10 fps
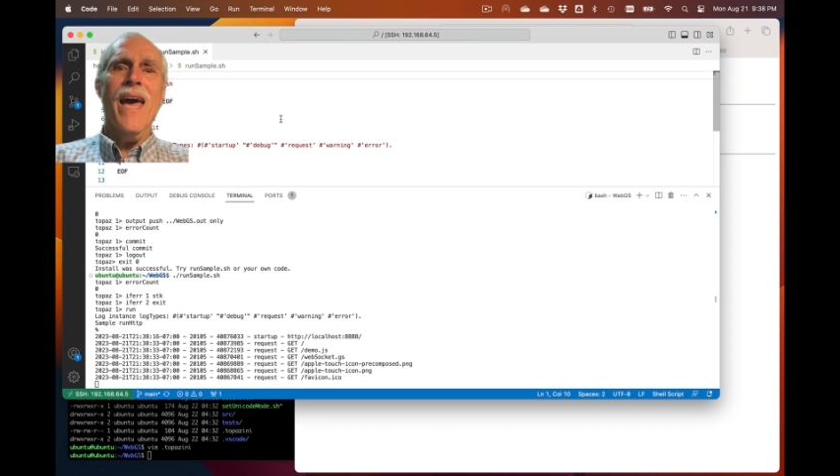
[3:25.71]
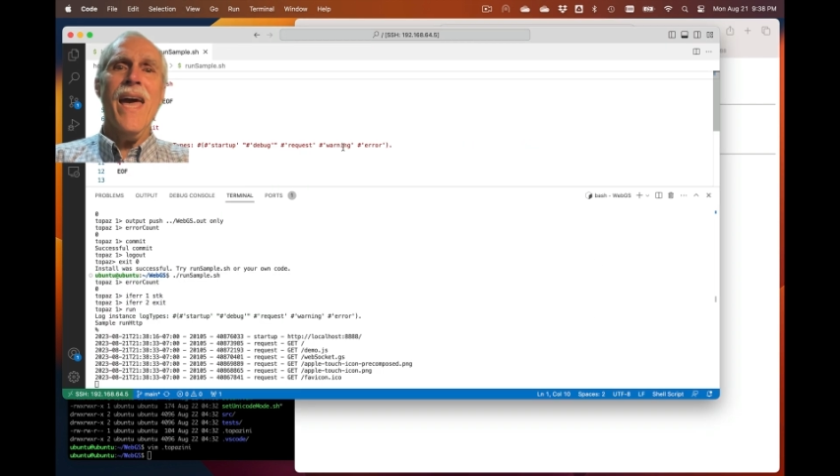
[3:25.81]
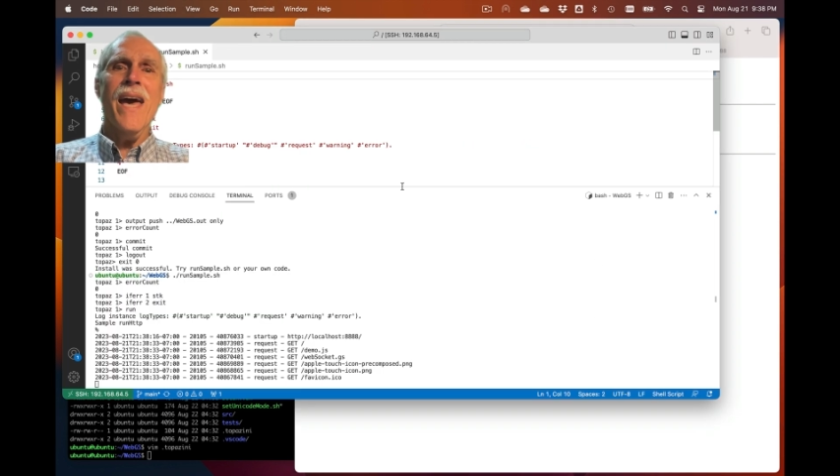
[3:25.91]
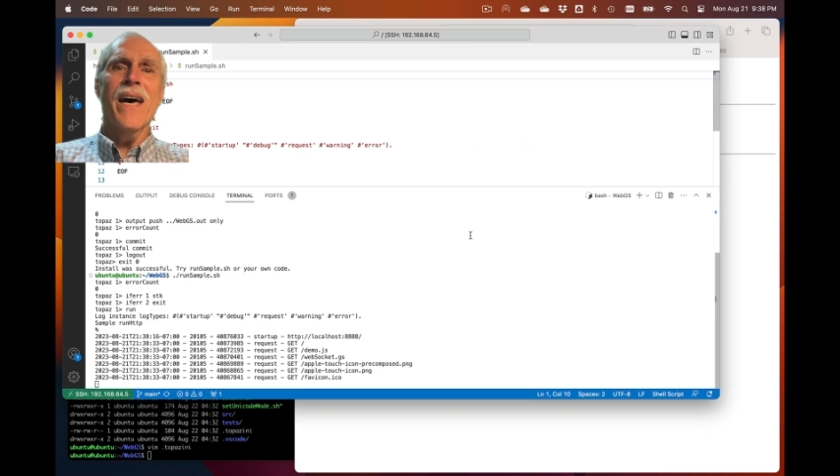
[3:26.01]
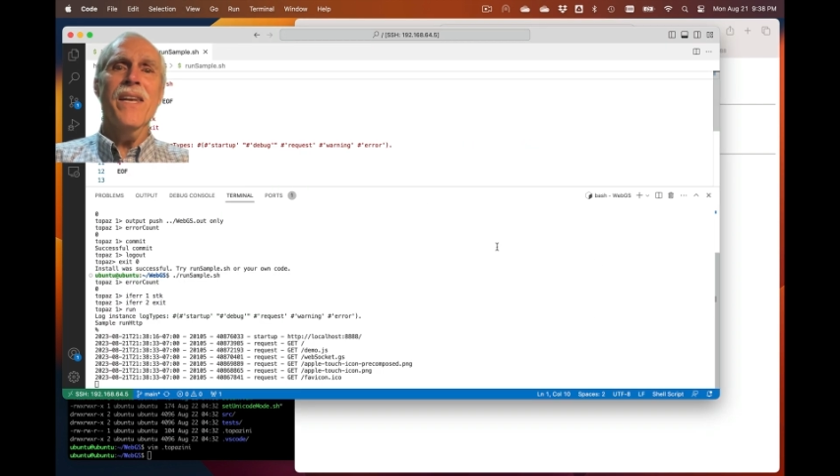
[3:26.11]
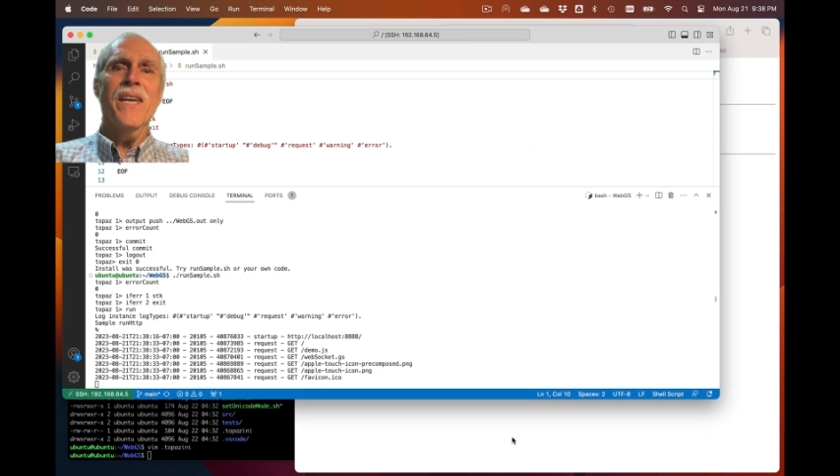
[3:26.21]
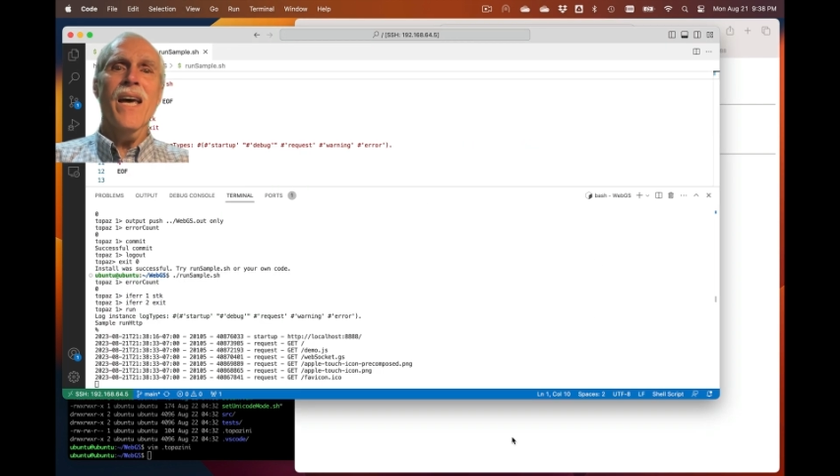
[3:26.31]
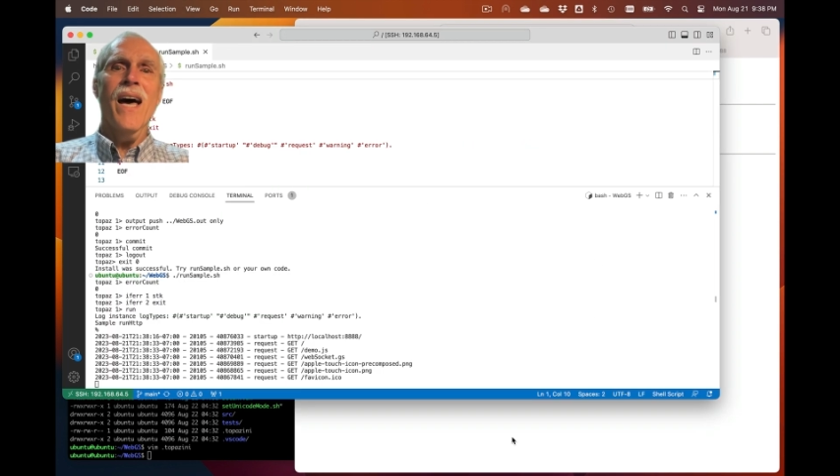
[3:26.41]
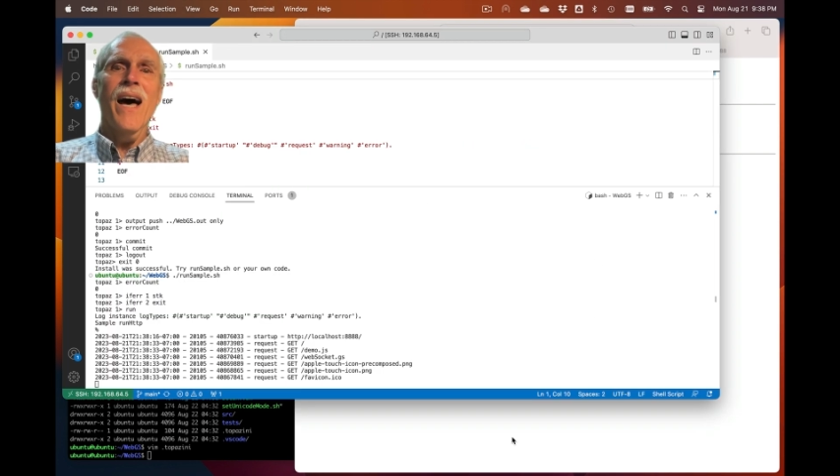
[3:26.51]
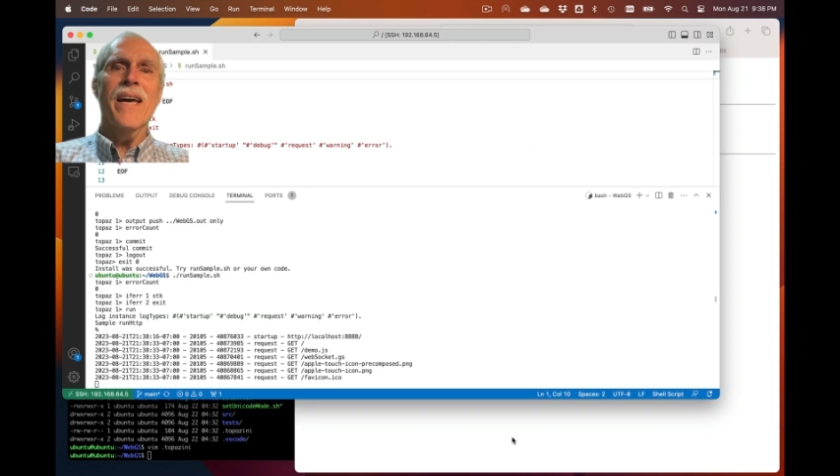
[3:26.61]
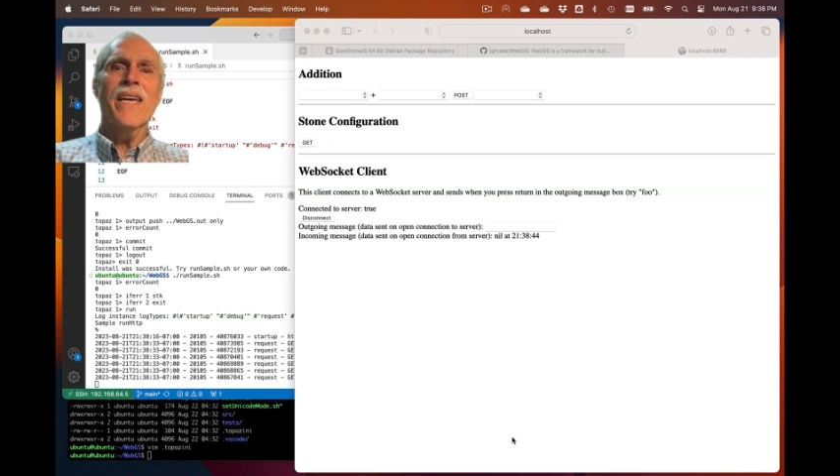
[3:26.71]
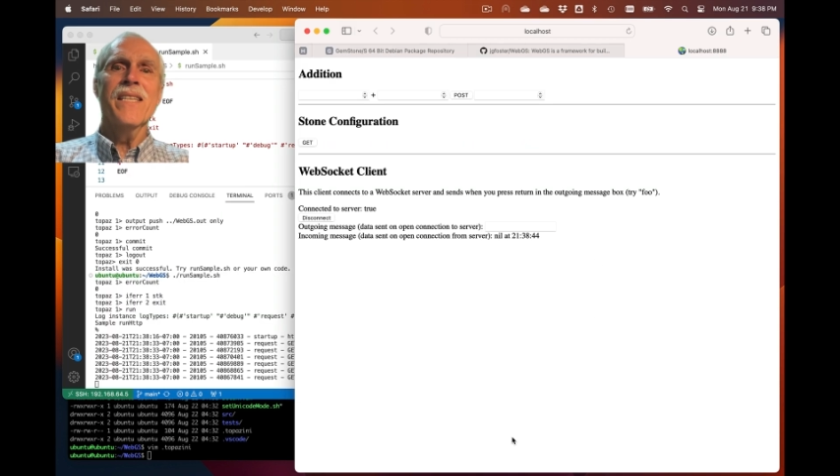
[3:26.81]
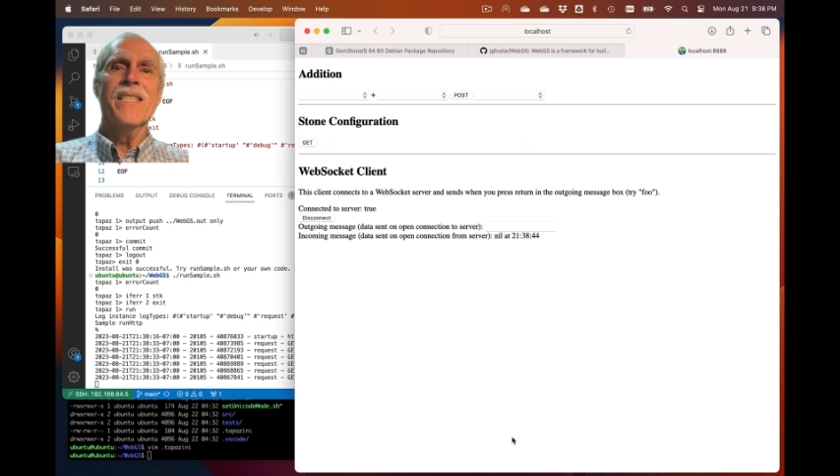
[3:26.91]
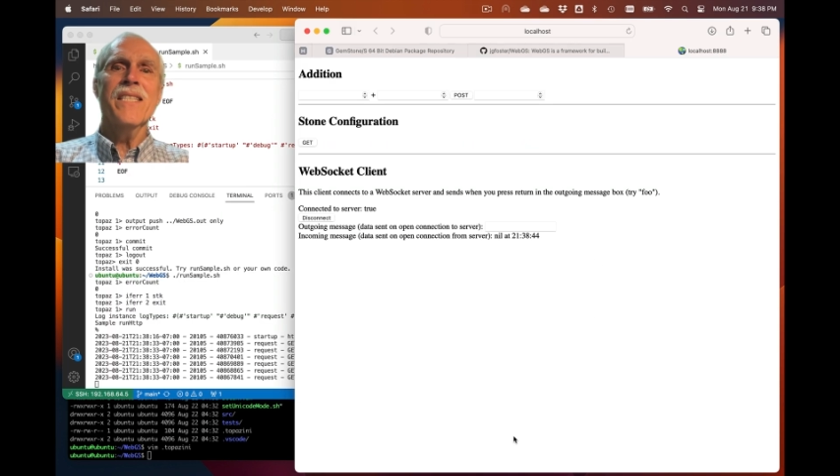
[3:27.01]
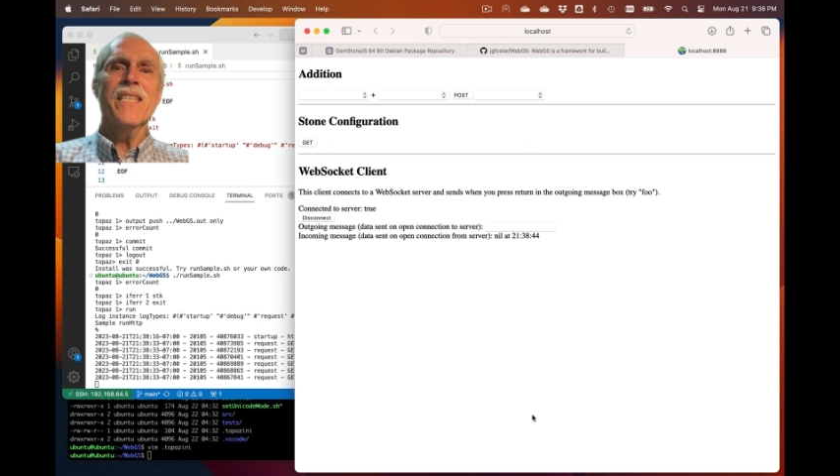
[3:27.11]
and I
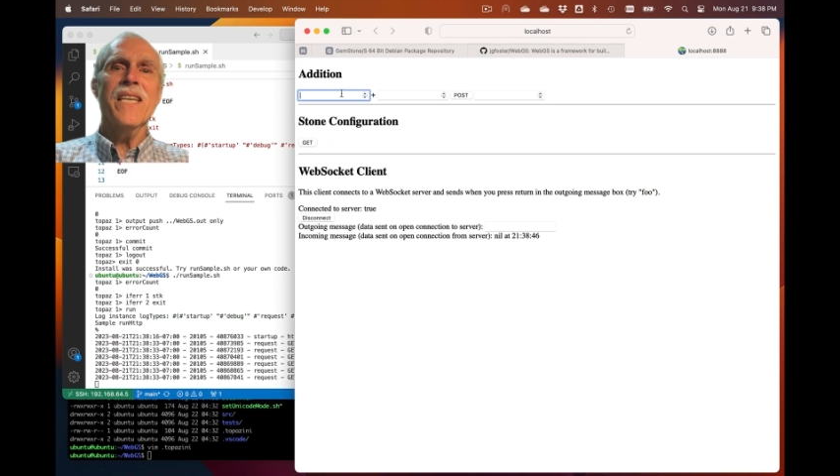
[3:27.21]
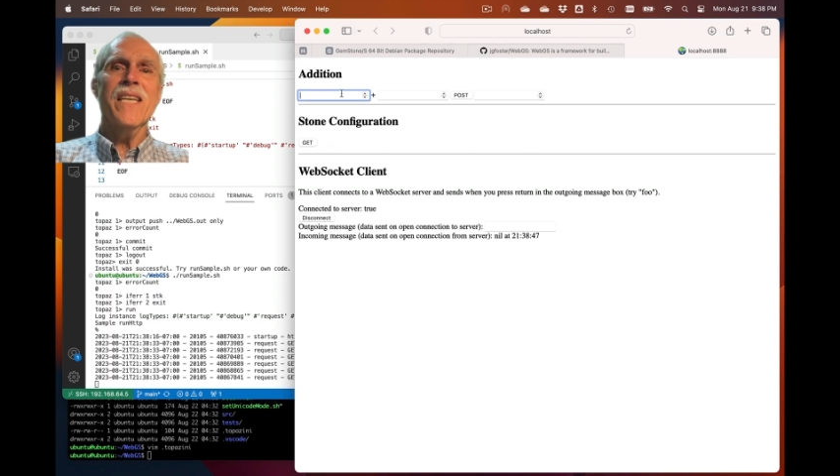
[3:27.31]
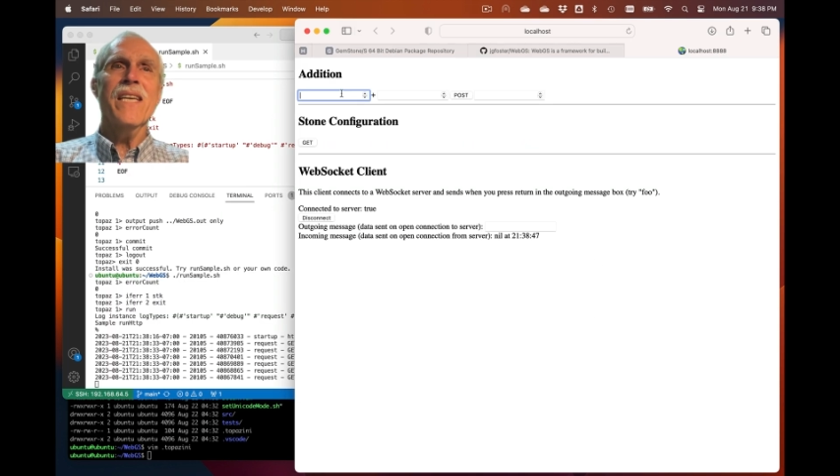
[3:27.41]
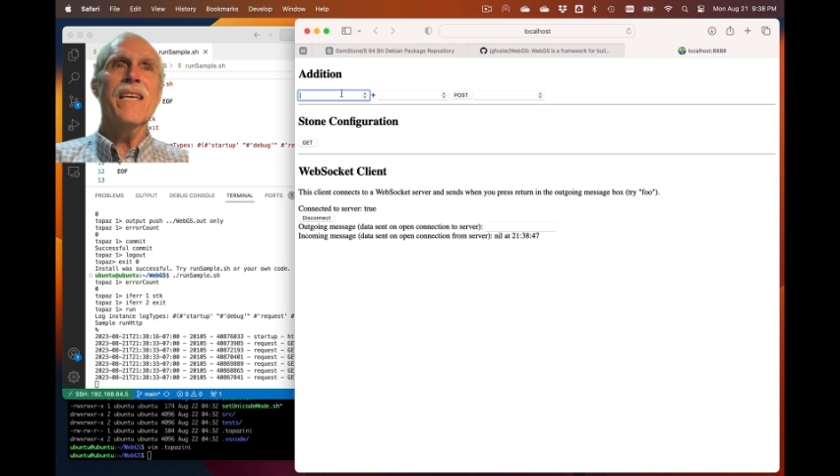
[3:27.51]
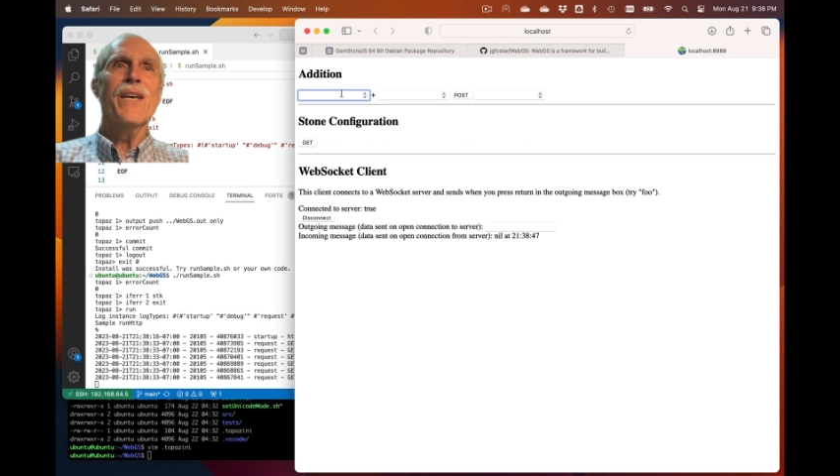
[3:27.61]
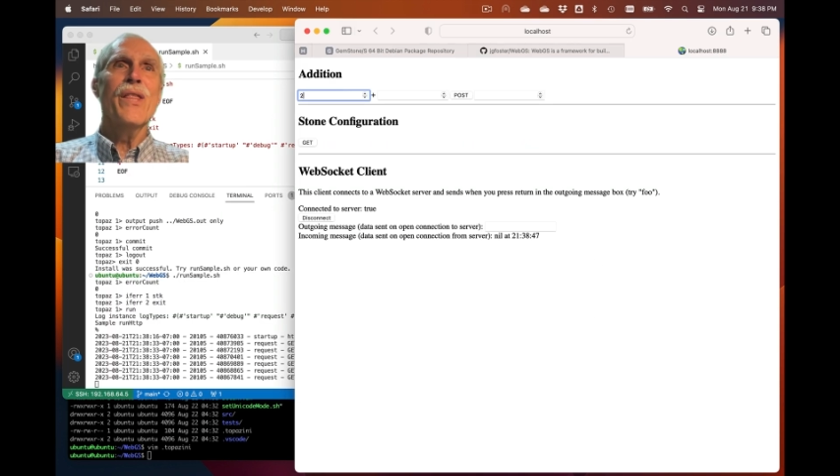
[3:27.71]
can see